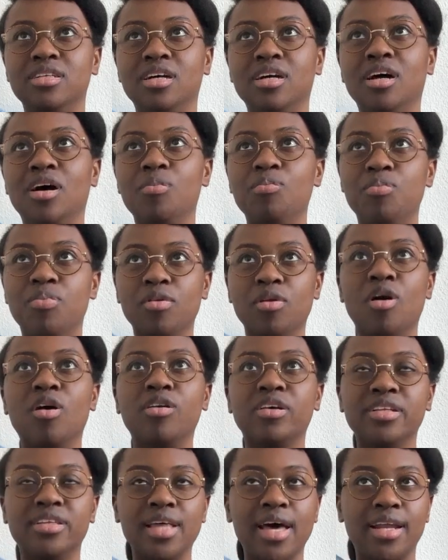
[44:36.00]
a
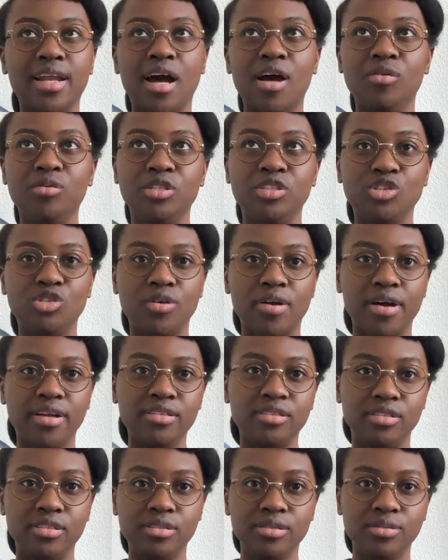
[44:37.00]
block that I was trying
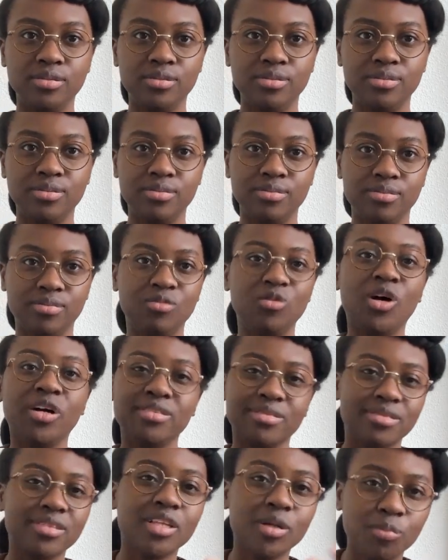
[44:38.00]
to,
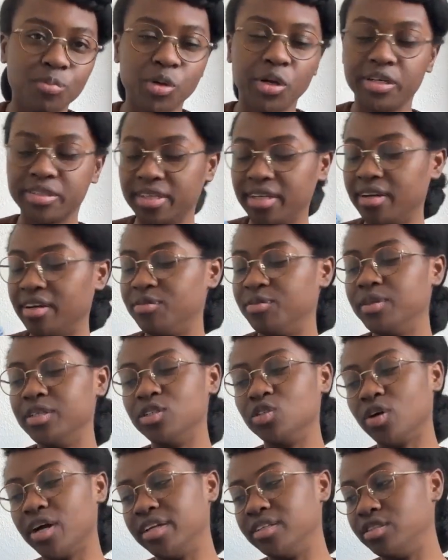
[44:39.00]
well, the block that I've been
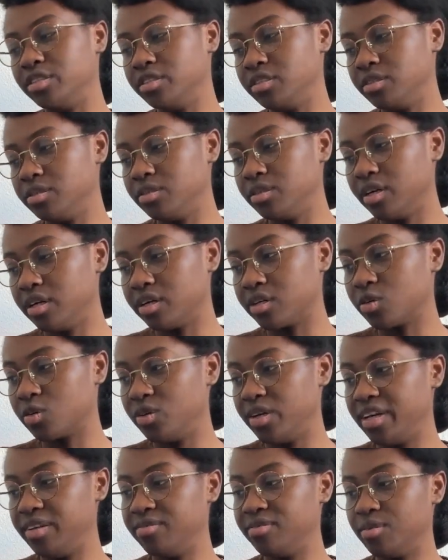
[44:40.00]
trying to
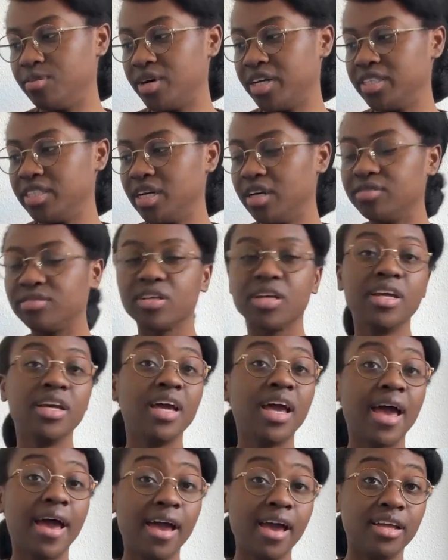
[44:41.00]
create for myself,
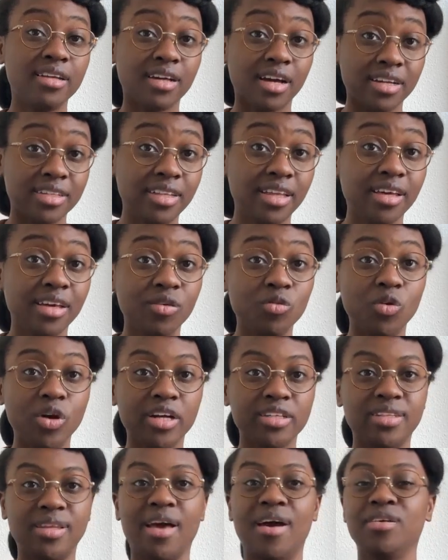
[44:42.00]
and I think it
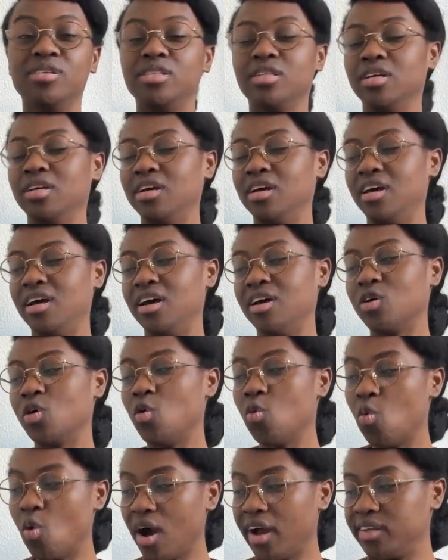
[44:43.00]
worked out
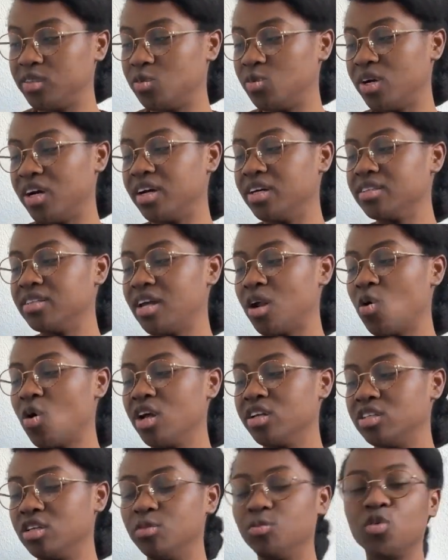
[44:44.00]
quite well. There
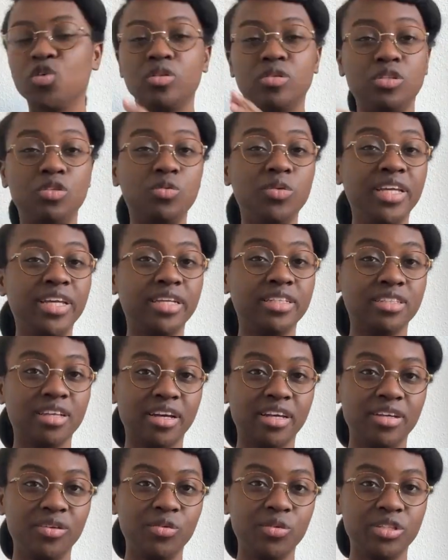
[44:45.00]
are some tweaks
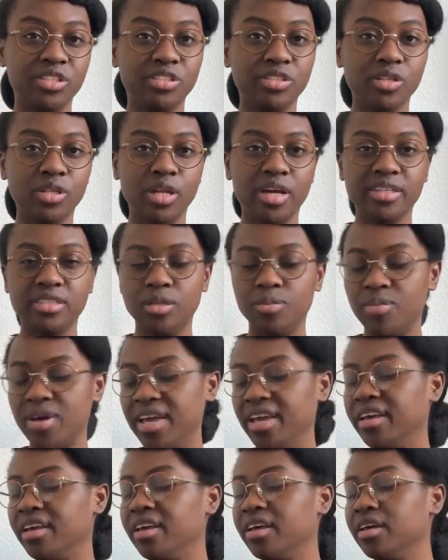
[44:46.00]
I would still like to
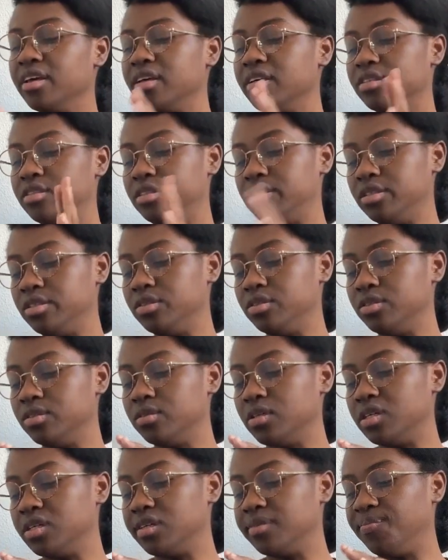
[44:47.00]
make
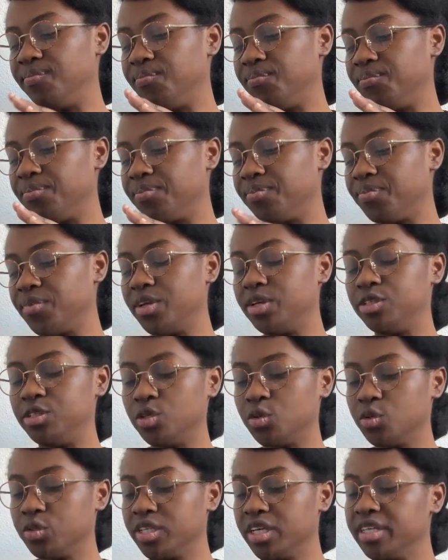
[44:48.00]
to the
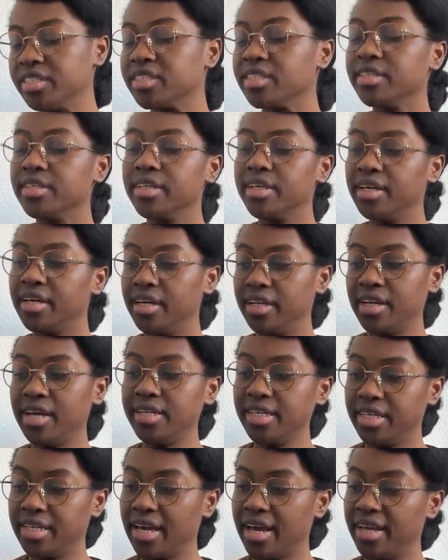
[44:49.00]
shoulders. In
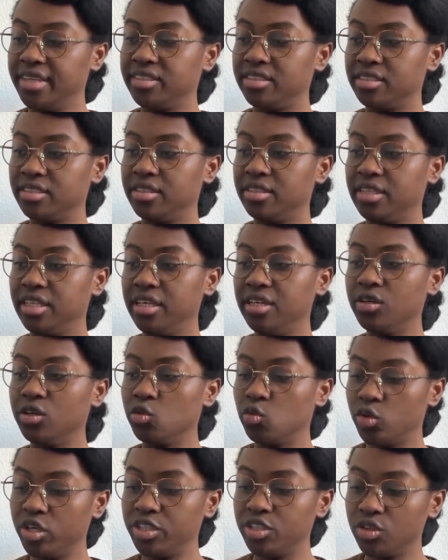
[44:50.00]
any case, the
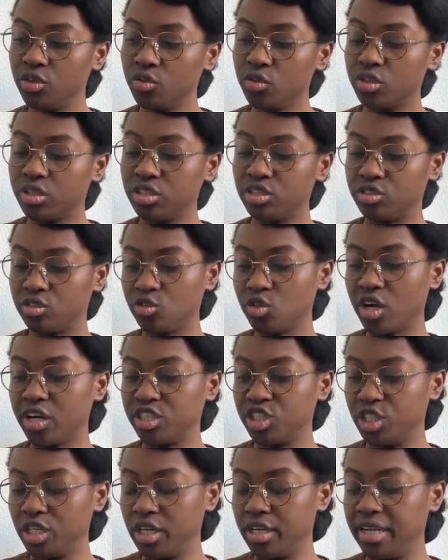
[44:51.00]
original
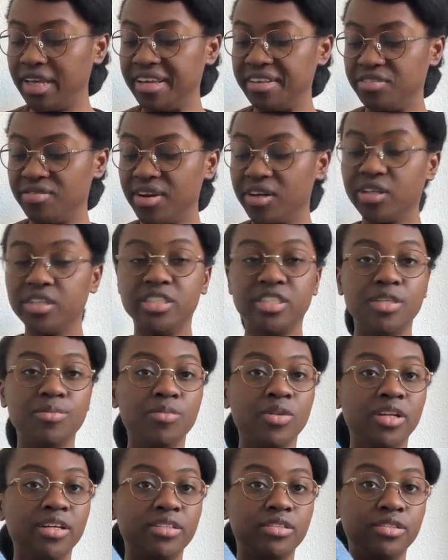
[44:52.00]
construction is very
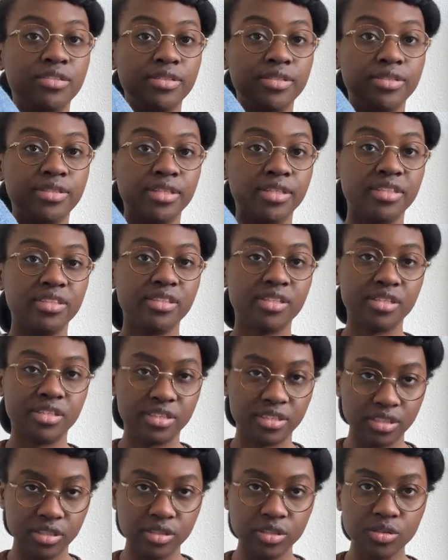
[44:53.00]
similar to the
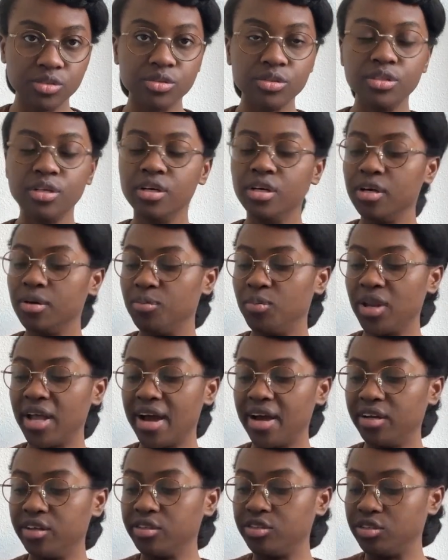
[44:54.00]
Cecile
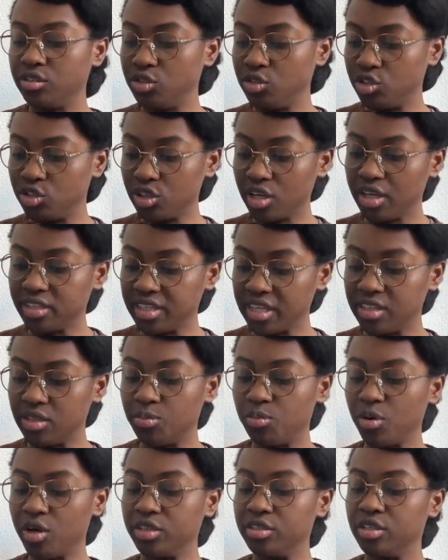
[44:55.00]
blouse. You start at the
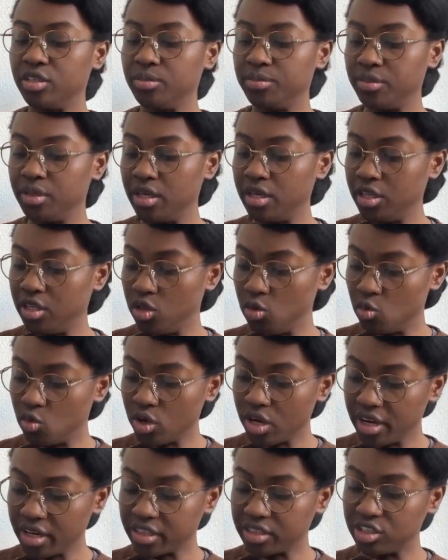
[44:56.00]
bottom, you
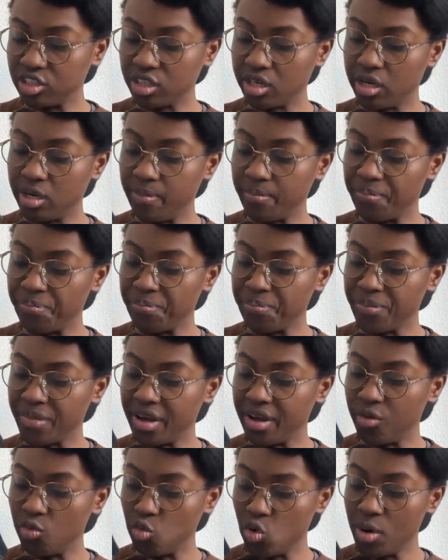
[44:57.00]
work some
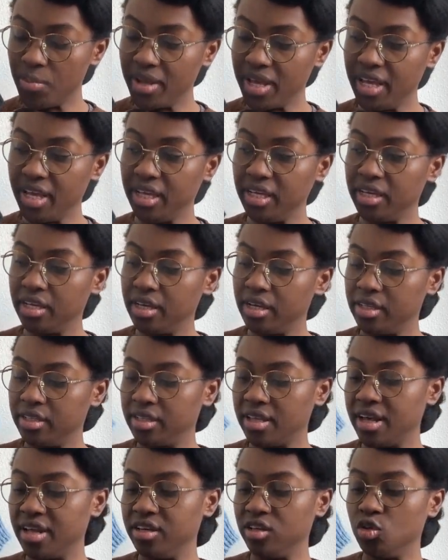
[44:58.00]
ribbing,
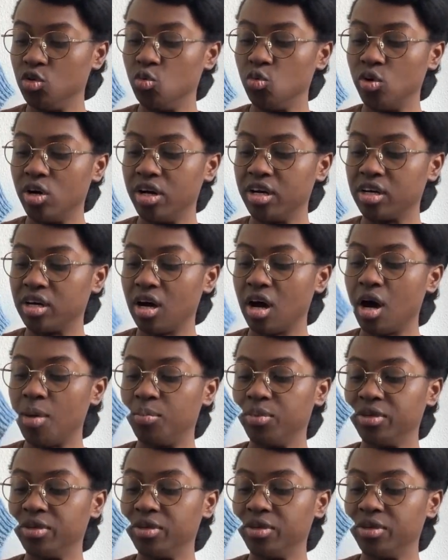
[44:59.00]
then you work up